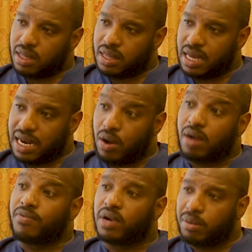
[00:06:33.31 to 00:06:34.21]
They are now
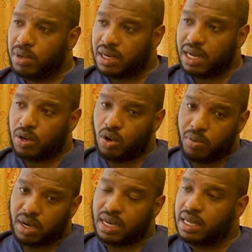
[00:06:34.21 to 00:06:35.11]
affordable and are
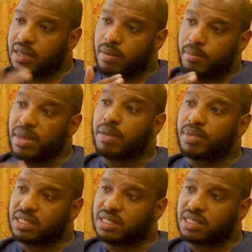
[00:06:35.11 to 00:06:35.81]
commonly being